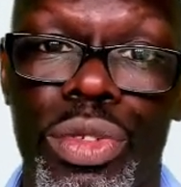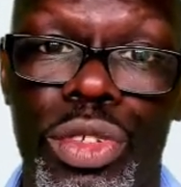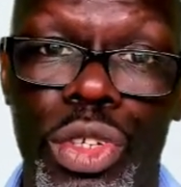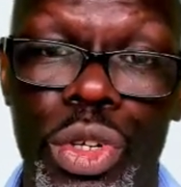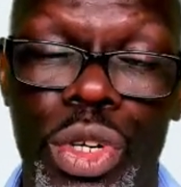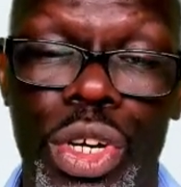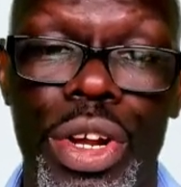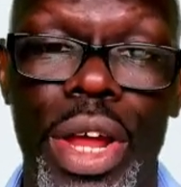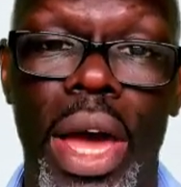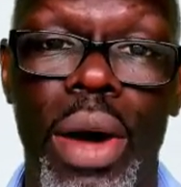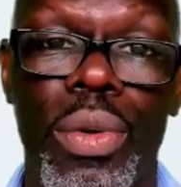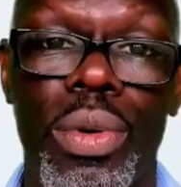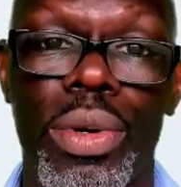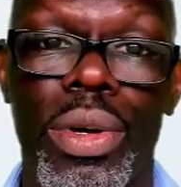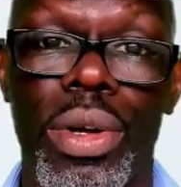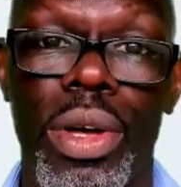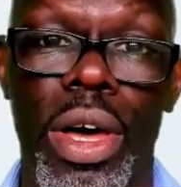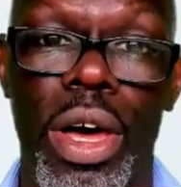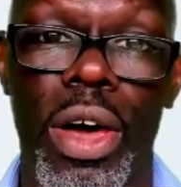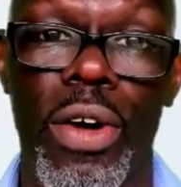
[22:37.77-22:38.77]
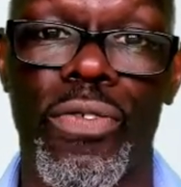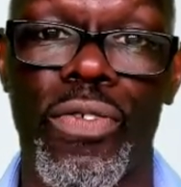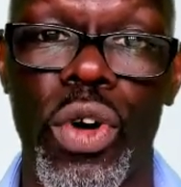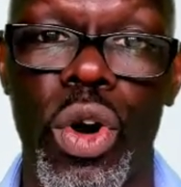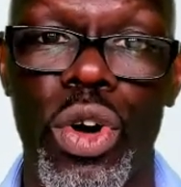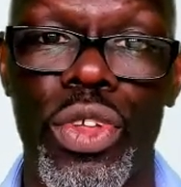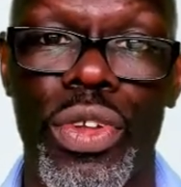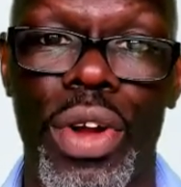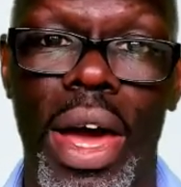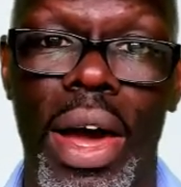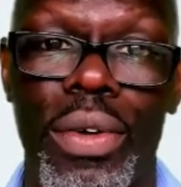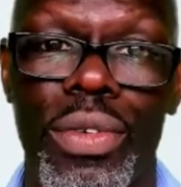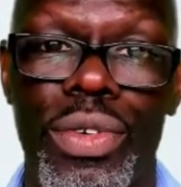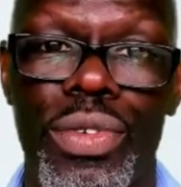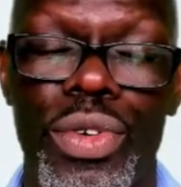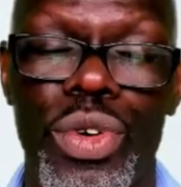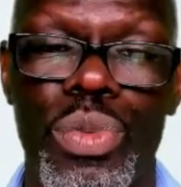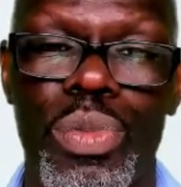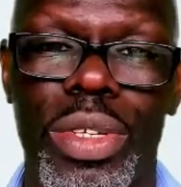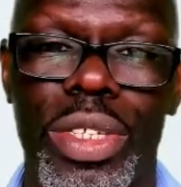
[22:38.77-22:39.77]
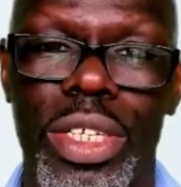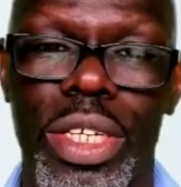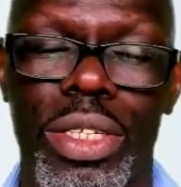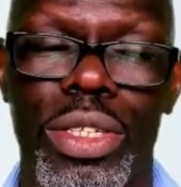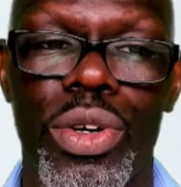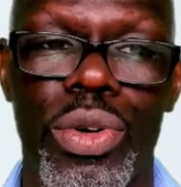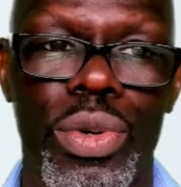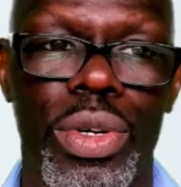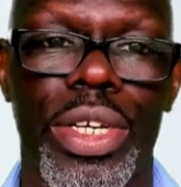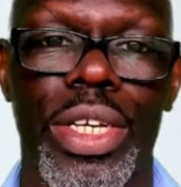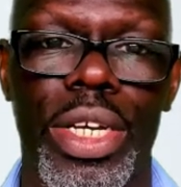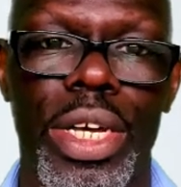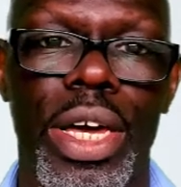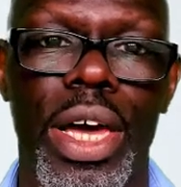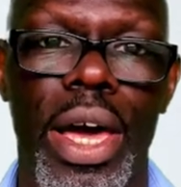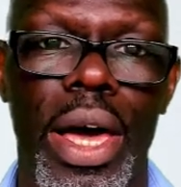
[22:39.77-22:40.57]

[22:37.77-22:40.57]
took her father out of the room and said, look,